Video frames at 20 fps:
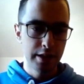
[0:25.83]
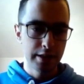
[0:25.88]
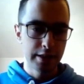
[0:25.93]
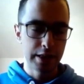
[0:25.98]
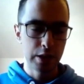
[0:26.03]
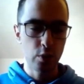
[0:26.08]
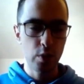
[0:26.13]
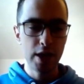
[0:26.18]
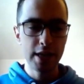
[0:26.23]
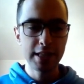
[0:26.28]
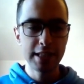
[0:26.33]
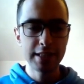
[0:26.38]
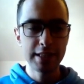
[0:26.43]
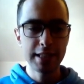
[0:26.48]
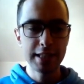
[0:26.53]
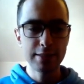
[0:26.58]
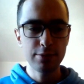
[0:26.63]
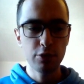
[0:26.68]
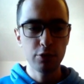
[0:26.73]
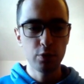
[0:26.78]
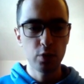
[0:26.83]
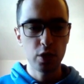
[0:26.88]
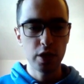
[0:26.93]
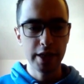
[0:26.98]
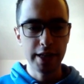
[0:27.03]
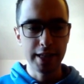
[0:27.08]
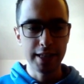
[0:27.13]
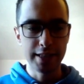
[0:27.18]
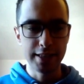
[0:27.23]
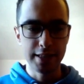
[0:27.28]
The way this would
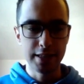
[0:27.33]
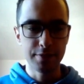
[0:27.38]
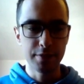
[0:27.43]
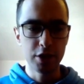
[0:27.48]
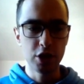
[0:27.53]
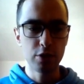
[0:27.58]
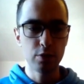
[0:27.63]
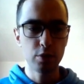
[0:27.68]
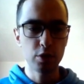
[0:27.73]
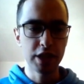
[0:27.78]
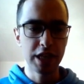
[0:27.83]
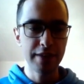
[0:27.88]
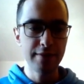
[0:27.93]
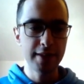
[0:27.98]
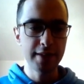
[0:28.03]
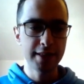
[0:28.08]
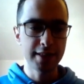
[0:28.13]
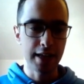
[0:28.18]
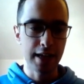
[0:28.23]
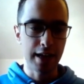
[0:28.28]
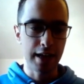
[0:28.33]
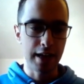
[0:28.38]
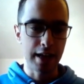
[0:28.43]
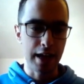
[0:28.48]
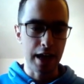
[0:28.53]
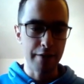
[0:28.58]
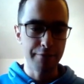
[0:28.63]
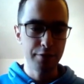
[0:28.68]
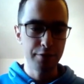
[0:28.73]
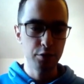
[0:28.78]
work is you would give it
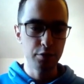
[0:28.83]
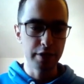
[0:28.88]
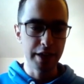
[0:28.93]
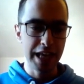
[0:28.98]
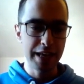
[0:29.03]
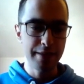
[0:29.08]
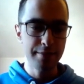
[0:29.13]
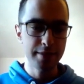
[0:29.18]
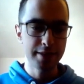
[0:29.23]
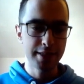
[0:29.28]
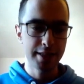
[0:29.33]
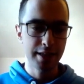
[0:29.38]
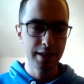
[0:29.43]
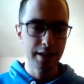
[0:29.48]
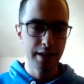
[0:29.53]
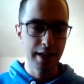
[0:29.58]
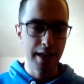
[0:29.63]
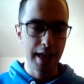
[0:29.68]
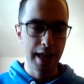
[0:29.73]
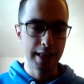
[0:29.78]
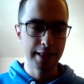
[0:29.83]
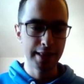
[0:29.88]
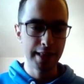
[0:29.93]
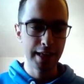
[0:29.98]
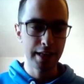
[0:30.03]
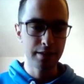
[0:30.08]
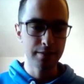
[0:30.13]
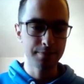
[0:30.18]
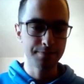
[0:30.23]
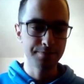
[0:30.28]
a few names,
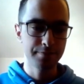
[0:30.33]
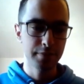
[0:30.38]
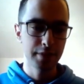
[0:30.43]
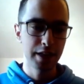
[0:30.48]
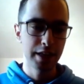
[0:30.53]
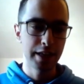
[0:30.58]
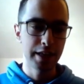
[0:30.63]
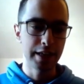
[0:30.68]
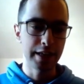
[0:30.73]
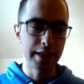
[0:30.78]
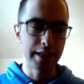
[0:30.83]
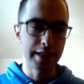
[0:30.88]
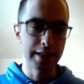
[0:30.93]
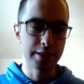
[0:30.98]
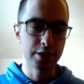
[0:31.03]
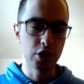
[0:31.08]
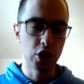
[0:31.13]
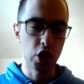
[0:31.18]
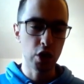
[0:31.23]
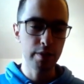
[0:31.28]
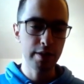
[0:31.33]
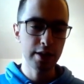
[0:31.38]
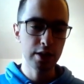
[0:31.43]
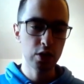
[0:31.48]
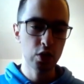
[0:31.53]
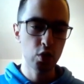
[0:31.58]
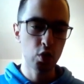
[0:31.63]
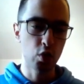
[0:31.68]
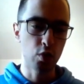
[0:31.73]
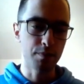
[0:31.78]
and then it's
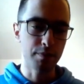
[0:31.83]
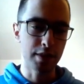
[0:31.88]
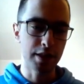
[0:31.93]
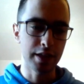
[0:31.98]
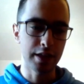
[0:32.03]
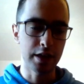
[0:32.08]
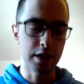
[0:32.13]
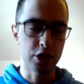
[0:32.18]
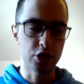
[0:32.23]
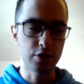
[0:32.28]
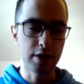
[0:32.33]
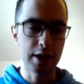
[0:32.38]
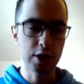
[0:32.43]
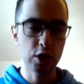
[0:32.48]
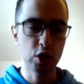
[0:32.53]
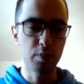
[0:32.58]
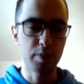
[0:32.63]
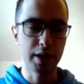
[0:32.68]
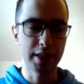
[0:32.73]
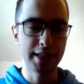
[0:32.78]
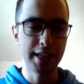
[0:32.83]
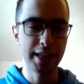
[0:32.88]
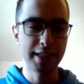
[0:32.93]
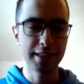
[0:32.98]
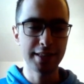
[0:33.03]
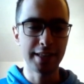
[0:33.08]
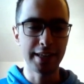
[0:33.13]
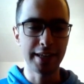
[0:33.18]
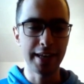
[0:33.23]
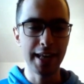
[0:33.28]
going to try to
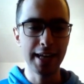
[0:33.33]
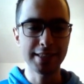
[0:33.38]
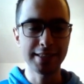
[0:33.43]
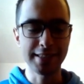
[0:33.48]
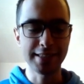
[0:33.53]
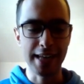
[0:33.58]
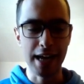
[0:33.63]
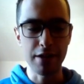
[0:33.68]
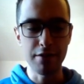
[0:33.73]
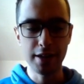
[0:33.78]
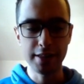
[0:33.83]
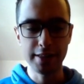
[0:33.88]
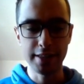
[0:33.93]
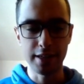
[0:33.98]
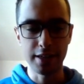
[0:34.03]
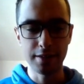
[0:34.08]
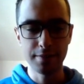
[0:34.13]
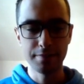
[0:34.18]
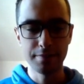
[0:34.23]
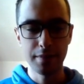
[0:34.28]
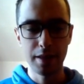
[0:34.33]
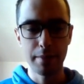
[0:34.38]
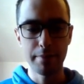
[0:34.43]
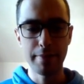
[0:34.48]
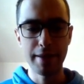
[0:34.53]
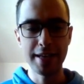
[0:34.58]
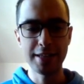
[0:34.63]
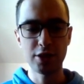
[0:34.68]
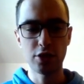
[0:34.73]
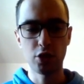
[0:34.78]
predict the next character
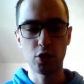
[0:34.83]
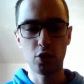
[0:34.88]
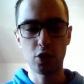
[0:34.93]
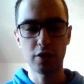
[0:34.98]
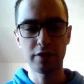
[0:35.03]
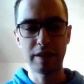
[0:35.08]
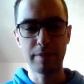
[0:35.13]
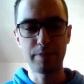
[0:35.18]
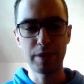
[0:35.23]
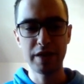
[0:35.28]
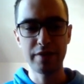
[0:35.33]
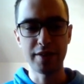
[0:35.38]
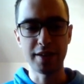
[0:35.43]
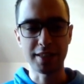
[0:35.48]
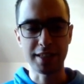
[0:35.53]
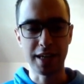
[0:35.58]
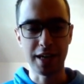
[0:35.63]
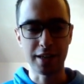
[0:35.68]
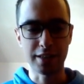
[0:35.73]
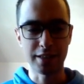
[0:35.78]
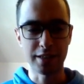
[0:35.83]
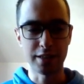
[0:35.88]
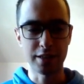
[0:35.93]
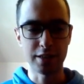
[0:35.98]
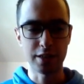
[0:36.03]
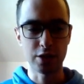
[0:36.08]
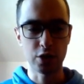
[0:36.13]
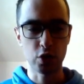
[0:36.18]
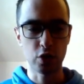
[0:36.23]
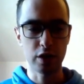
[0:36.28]
based on all of the previous
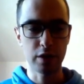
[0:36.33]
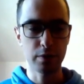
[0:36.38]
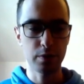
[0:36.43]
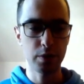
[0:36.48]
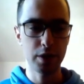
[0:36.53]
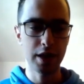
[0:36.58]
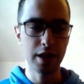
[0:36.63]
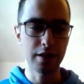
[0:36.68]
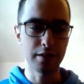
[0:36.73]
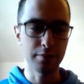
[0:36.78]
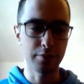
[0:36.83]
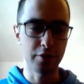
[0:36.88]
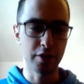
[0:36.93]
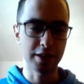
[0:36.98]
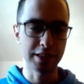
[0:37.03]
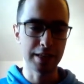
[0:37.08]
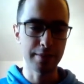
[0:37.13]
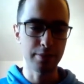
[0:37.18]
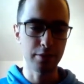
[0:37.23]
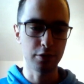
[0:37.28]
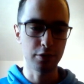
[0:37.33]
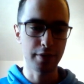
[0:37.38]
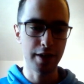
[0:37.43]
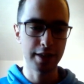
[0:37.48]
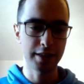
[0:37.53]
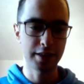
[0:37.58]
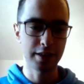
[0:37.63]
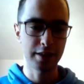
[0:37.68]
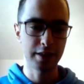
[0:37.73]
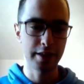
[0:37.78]
characters. So if we are, for
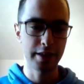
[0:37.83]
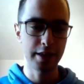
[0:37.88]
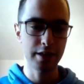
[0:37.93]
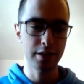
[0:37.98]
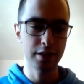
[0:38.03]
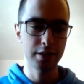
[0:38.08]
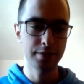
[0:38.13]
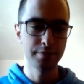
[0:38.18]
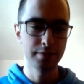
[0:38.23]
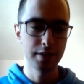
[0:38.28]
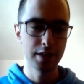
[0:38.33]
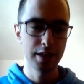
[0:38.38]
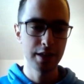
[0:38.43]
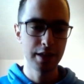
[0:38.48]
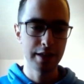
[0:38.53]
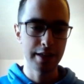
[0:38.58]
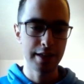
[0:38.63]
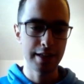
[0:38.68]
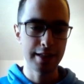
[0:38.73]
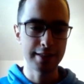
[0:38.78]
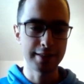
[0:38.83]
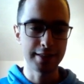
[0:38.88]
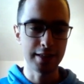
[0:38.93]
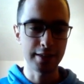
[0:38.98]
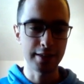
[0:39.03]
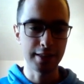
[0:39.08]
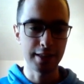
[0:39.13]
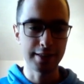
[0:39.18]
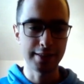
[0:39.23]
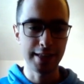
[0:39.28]
example, right here, it
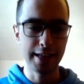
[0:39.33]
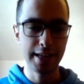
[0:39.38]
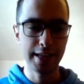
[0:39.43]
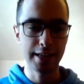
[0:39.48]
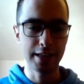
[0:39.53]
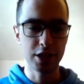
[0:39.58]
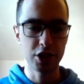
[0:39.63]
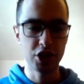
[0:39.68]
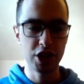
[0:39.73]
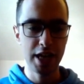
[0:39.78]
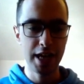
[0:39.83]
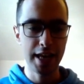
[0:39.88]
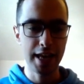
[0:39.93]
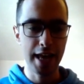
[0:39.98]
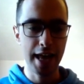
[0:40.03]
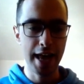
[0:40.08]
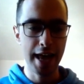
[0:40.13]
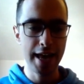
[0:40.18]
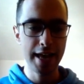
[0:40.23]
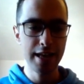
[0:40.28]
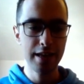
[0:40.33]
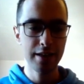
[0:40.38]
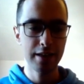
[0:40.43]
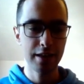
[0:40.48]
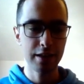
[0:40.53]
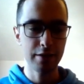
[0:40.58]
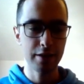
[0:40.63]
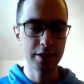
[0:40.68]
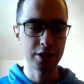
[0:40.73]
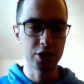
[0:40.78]
started saying
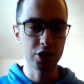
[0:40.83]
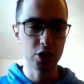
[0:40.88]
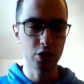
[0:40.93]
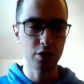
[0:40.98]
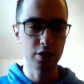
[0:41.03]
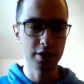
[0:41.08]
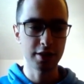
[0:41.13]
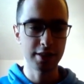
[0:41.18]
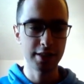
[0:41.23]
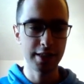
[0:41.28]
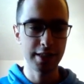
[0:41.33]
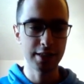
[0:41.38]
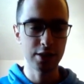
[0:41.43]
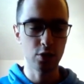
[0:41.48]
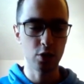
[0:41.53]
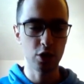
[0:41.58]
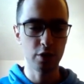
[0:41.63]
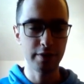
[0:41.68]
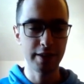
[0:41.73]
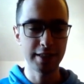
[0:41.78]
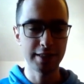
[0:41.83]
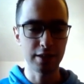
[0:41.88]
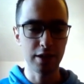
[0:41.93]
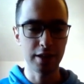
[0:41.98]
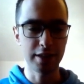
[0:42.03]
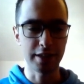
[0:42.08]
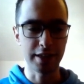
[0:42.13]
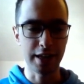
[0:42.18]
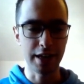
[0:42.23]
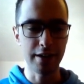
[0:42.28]
JA, it sees all of
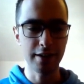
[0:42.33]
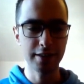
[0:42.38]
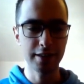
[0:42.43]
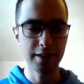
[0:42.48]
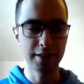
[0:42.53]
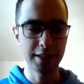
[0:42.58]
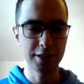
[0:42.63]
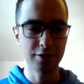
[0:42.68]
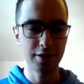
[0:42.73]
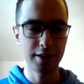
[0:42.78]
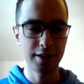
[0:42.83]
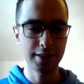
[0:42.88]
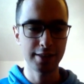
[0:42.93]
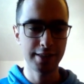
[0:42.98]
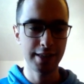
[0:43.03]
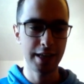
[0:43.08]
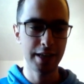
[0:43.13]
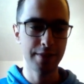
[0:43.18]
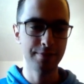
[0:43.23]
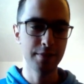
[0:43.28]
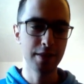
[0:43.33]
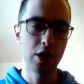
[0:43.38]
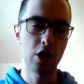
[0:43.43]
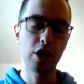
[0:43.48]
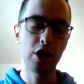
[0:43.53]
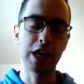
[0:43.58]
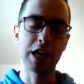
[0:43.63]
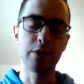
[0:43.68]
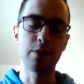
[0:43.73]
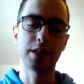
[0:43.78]
these other characters, it's gonna say,
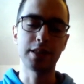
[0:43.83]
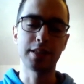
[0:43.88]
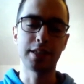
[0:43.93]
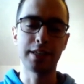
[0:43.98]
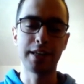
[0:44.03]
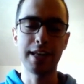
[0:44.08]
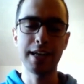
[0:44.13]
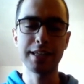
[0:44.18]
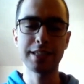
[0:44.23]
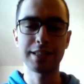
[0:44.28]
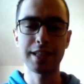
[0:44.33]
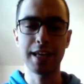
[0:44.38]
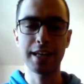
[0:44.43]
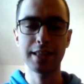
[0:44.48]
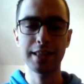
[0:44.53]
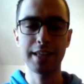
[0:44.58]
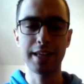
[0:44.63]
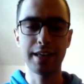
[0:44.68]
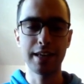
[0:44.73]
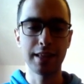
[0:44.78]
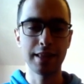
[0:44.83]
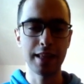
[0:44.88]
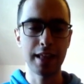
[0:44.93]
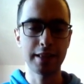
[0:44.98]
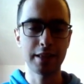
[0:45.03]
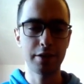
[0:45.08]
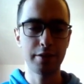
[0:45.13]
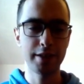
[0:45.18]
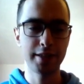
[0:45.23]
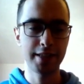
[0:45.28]
okay, well, the next likely
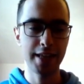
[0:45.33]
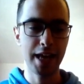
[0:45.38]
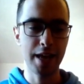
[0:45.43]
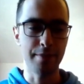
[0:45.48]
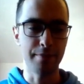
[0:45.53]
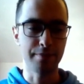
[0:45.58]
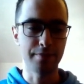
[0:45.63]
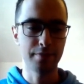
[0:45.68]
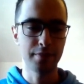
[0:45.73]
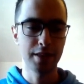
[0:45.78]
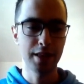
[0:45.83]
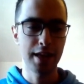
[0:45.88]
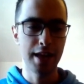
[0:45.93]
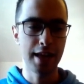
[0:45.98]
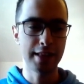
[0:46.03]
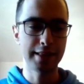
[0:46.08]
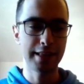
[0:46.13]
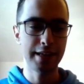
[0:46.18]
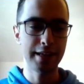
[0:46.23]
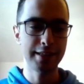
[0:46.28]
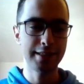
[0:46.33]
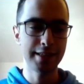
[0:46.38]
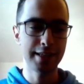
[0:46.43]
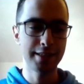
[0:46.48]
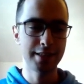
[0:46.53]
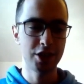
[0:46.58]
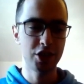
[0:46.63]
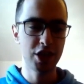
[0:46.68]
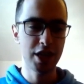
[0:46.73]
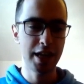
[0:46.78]
letter is M. And then it
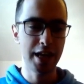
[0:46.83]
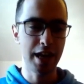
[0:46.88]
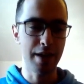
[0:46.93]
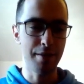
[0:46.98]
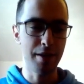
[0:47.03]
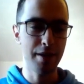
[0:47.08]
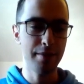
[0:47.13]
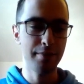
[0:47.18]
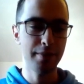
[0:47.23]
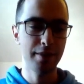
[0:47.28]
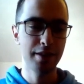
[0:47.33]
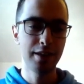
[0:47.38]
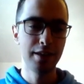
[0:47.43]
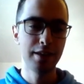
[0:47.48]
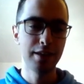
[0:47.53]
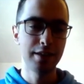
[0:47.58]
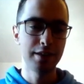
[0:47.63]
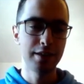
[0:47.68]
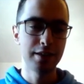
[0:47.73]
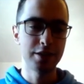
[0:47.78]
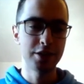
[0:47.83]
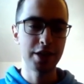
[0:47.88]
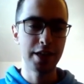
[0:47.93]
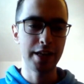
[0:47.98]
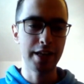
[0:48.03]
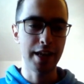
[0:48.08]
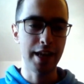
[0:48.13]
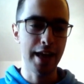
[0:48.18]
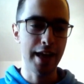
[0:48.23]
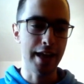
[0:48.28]
says JAM,
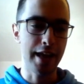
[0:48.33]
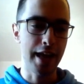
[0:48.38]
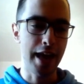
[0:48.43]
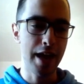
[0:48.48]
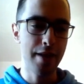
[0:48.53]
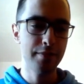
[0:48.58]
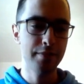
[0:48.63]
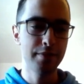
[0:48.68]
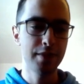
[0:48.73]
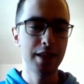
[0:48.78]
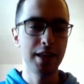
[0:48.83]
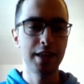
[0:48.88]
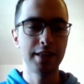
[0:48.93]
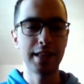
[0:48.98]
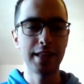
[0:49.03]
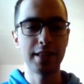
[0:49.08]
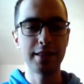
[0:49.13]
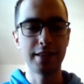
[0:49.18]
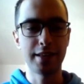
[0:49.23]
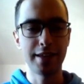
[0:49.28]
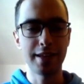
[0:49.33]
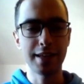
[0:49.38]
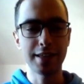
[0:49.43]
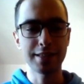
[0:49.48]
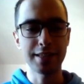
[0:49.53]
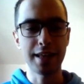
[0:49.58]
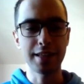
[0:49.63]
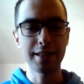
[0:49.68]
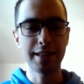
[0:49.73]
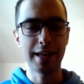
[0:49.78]
then the
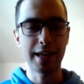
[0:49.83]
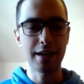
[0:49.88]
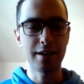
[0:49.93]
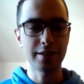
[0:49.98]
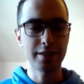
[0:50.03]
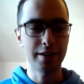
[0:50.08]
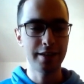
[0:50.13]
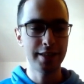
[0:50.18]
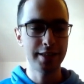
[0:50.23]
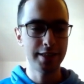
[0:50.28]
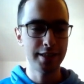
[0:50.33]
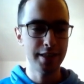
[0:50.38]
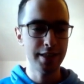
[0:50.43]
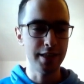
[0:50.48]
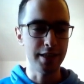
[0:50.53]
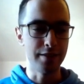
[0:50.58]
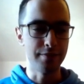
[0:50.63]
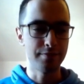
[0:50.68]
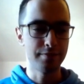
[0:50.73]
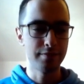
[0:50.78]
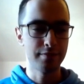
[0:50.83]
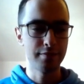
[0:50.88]
next likely character is E.